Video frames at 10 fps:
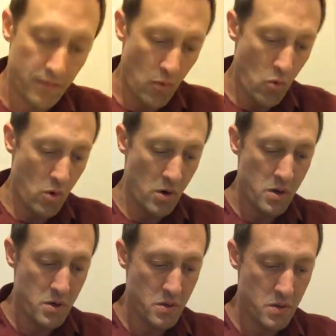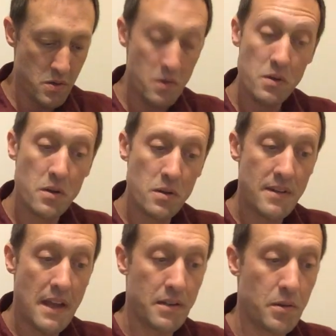4.
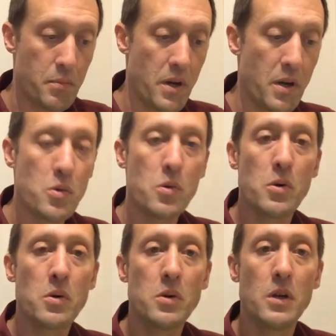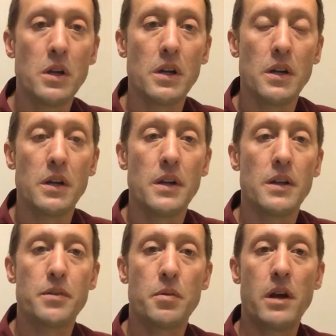It's actually pretty cool.
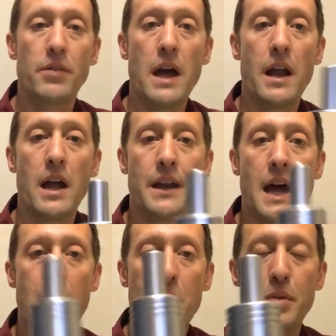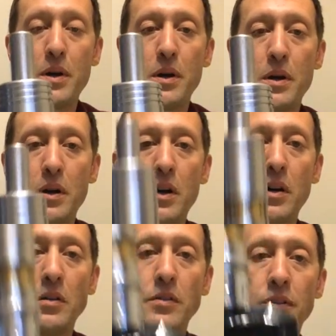It's what I've got on top
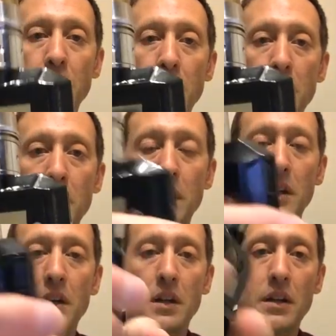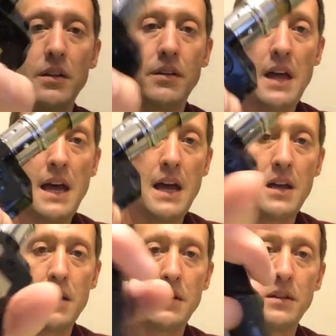of
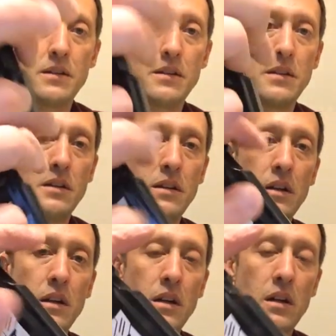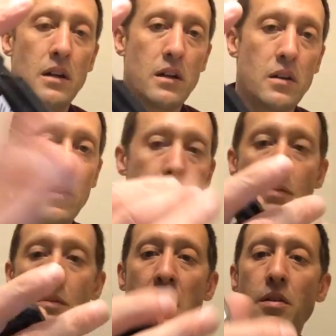that. Of course,
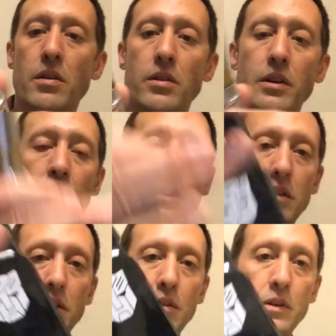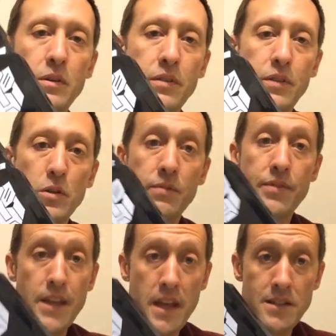I'm not really doing a review
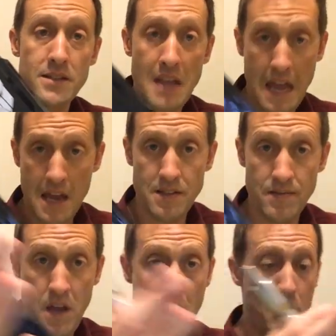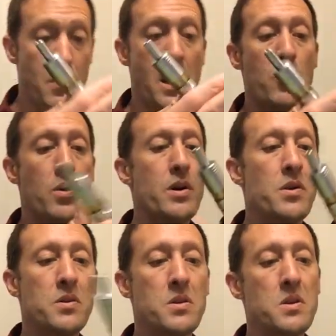of this as of yet, but I
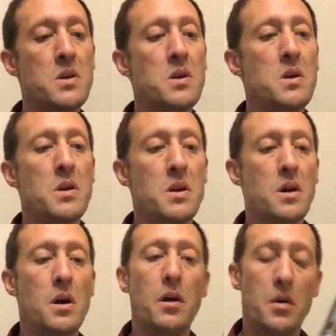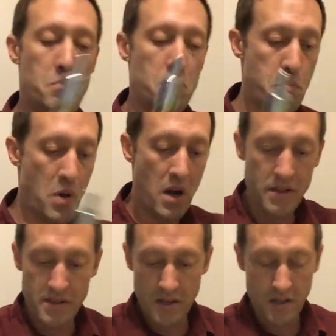will. Um,
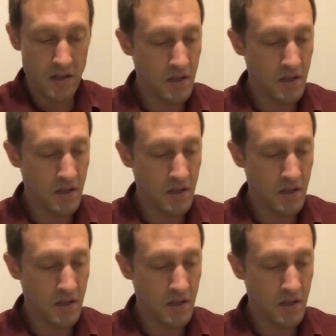but